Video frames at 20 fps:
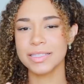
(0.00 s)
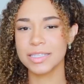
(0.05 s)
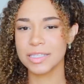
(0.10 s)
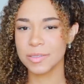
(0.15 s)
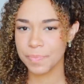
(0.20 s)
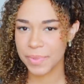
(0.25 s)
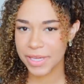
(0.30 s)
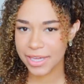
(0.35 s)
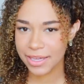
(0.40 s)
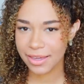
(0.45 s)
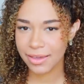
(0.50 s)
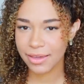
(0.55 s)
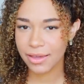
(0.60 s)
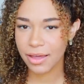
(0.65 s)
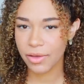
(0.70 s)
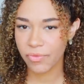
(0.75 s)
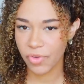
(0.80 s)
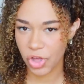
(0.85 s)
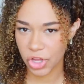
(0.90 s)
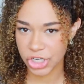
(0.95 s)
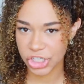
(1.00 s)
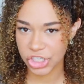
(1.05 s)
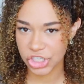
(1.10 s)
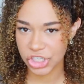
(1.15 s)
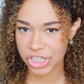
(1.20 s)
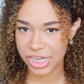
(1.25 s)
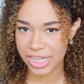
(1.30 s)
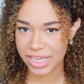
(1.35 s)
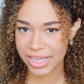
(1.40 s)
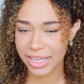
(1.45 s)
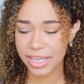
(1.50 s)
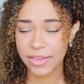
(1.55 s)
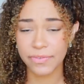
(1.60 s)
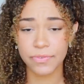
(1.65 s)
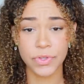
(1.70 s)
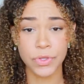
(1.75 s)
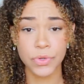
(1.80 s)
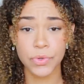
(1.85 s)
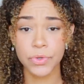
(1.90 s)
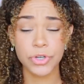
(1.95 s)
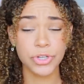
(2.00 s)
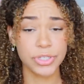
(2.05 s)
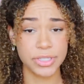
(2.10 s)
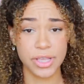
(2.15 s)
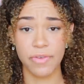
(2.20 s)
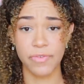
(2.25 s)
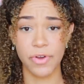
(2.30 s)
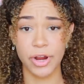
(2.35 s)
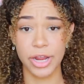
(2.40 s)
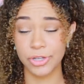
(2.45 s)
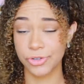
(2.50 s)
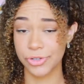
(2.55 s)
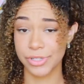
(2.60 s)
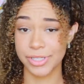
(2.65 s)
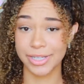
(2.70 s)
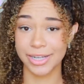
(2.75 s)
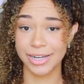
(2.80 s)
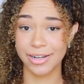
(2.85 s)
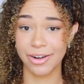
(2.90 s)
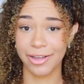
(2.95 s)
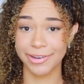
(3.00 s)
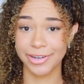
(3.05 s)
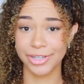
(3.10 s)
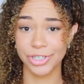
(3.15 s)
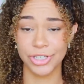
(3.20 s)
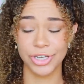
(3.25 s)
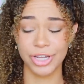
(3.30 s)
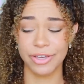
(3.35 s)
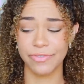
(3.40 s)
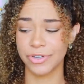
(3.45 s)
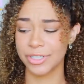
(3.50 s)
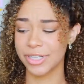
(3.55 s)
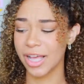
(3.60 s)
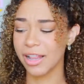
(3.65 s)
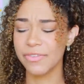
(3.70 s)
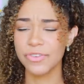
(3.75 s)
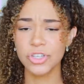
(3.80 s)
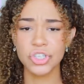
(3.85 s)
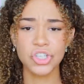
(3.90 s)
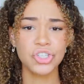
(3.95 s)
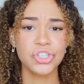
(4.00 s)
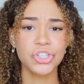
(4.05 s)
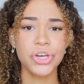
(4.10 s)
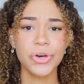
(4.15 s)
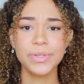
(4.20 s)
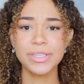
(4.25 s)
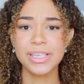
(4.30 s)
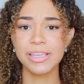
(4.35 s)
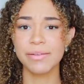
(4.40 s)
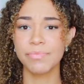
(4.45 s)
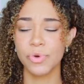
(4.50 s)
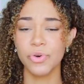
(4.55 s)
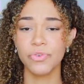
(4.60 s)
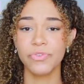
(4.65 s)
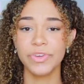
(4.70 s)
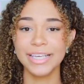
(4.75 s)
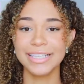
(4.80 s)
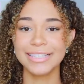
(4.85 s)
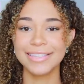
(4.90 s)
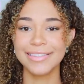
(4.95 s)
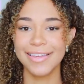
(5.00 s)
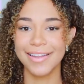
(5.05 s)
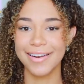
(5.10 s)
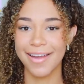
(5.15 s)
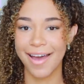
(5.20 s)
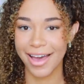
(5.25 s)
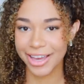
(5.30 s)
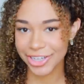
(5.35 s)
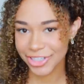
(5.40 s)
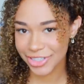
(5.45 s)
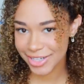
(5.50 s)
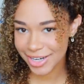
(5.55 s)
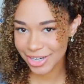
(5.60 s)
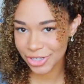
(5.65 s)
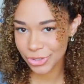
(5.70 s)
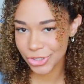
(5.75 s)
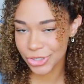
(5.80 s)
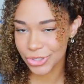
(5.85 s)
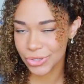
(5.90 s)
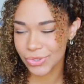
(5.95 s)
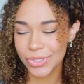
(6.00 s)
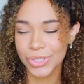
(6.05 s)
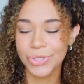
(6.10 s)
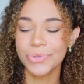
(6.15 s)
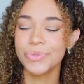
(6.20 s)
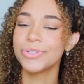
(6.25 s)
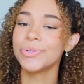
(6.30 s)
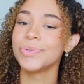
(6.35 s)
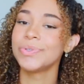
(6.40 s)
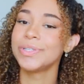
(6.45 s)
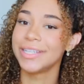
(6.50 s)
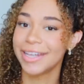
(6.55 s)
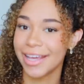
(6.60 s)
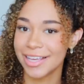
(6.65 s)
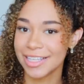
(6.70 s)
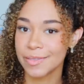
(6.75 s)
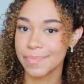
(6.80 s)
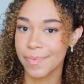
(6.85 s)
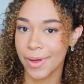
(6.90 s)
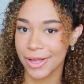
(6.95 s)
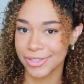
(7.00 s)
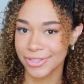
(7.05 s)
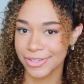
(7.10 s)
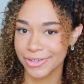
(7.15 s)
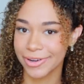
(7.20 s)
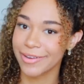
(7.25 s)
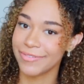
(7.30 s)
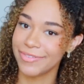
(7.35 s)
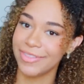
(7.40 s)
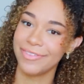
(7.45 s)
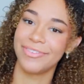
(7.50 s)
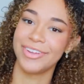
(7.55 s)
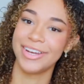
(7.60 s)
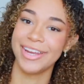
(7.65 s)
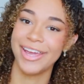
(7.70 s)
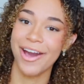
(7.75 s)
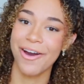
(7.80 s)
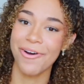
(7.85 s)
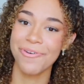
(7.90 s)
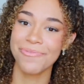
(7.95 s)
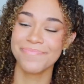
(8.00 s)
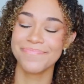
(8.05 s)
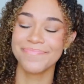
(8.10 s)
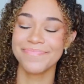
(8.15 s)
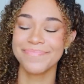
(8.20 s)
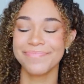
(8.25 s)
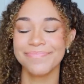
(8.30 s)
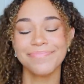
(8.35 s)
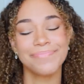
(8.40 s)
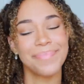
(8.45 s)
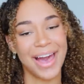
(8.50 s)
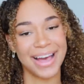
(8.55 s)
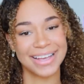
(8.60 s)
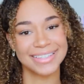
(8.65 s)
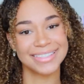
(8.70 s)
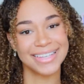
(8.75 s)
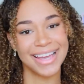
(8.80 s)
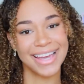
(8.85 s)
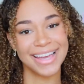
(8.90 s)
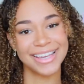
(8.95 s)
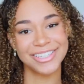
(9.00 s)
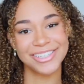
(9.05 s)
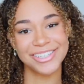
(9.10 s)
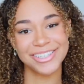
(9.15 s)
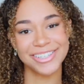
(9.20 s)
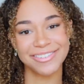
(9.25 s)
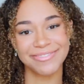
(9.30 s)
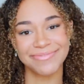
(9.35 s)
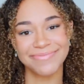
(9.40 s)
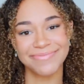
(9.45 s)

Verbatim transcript: Speaking of auditioning, if you yourself are interested in auditioning for television shows and movies, then I should introduce you to today's sponsor of the video. Backstage. Thank